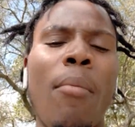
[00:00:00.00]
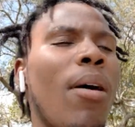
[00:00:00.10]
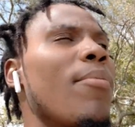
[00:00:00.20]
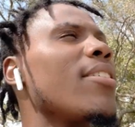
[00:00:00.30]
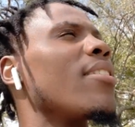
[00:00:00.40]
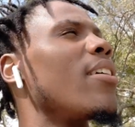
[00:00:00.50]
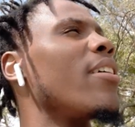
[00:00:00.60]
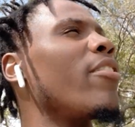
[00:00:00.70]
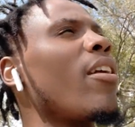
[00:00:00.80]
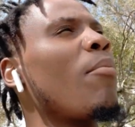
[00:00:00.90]
But I'm gonna sit
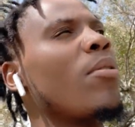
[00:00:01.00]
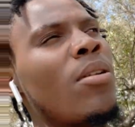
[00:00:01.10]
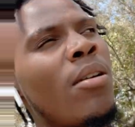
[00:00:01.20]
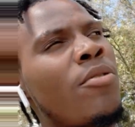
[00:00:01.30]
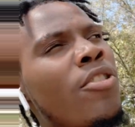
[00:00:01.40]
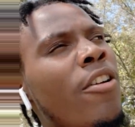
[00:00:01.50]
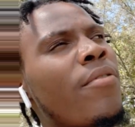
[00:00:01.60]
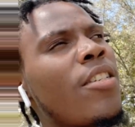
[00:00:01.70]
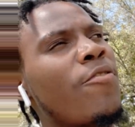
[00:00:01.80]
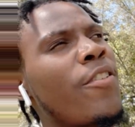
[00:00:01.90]
here and I'm gonna observe
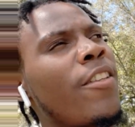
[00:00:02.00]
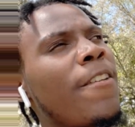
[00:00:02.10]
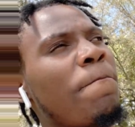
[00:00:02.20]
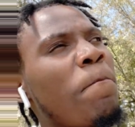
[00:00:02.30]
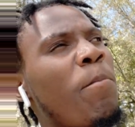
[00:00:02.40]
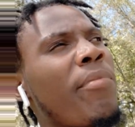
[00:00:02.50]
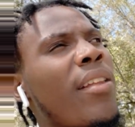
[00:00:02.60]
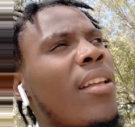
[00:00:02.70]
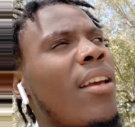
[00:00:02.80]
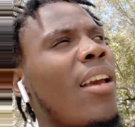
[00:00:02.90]
this feeling.
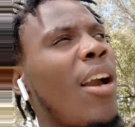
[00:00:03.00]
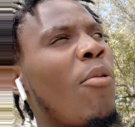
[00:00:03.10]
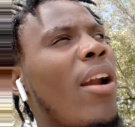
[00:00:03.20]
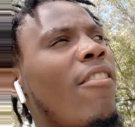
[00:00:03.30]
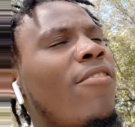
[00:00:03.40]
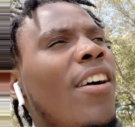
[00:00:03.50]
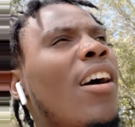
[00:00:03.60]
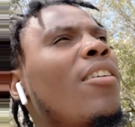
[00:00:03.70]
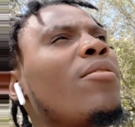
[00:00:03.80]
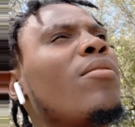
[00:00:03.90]
And what I
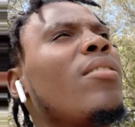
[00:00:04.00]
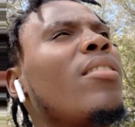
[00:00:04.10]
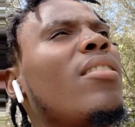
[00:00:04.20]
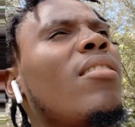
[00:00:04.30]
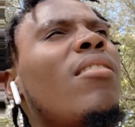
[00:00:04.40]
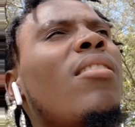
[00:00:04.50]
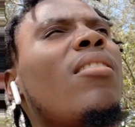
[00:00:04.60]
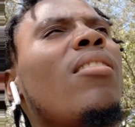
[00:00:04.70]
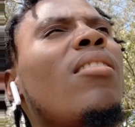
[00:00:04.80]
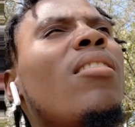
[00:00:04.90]
found
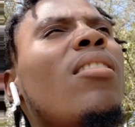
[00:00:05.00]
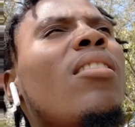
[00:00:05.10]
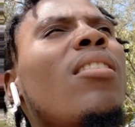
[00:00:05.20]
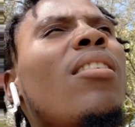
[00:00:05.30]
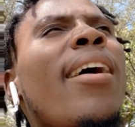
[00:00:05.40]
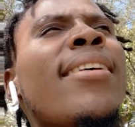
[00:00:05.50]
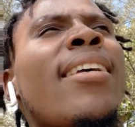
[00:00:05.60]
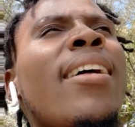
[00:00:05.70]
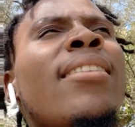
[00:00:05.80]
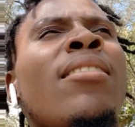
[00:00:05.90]
as
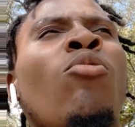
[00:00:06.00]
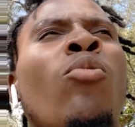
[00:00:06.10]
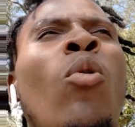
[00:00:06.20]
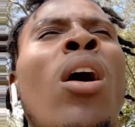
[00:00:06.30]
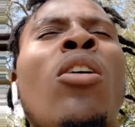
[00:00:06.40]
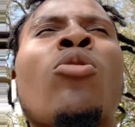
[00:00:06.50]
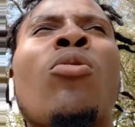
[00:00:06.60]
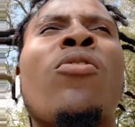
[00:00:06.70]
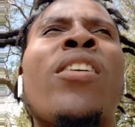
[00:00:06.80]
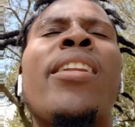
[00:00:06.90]
I dwelled
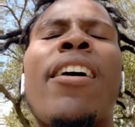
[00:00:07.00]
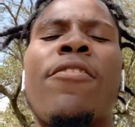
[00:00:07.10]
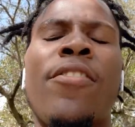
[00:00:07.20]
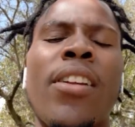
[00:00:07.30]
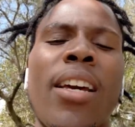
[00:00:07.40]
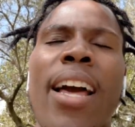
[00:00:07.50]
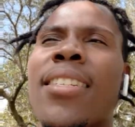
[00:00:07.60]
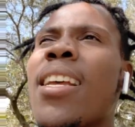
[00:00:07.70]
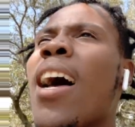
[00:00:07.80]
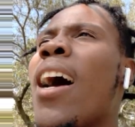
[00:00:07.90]
within that feeling,
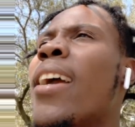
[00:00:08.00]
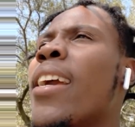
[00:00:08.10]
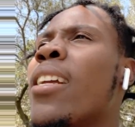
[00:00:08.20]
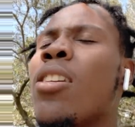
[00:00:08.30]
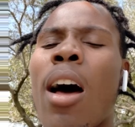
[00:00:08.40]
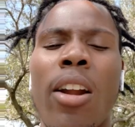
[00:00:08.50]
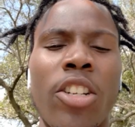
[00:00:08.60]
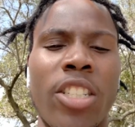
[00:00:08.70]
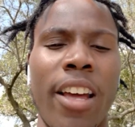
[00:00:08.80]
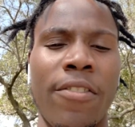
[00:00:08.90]
as I
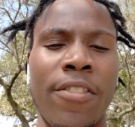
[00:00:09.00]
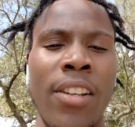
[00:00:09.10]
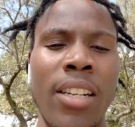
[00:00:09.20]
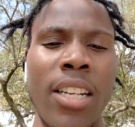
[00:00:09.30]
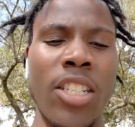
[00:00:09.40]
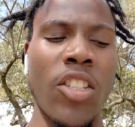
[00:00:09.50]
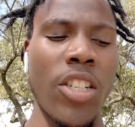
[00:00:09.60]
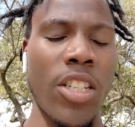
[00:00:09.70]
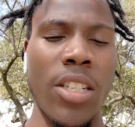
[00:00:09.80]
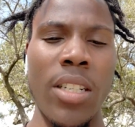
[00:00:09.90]
acknowledged that feeling and
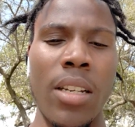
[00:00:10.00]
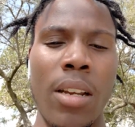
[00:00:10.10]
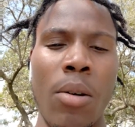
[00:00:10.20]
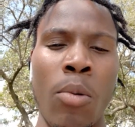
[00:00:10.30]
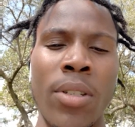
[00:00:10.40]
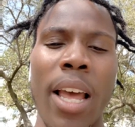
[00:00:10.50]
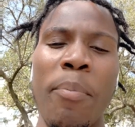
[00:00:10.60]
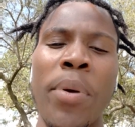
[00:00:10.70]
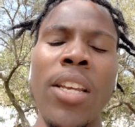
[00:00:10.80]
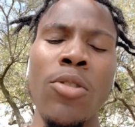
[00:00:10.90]
just was
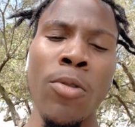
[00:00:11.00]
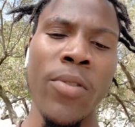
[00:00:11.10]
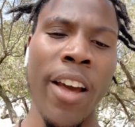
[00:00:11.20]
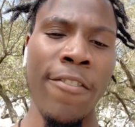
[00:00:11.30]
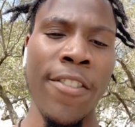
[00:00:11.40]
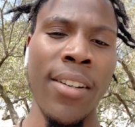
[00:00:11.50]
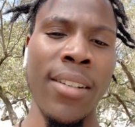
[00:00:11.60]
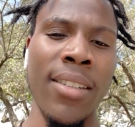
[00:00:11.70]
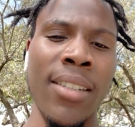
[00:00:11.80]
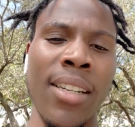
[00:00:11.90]
at peace with that
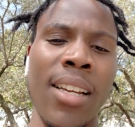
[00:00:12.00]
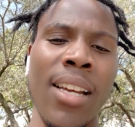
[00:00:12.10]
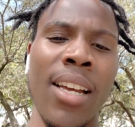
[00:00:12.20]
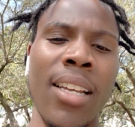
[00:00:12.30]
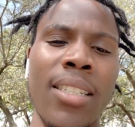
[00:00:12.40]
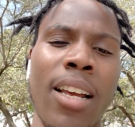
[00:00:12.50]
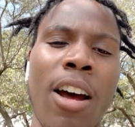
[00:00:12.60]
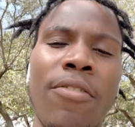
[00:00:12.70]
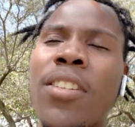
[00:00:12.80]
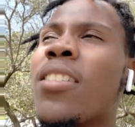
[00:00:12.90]
feeling, is that
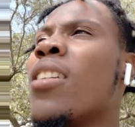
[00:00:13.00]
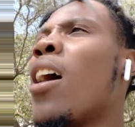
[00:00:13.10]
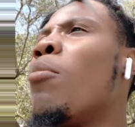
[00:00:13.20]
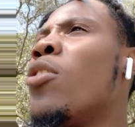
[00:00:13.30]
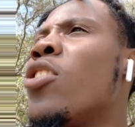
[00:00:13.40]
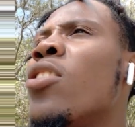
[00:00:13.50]
oftentimes we just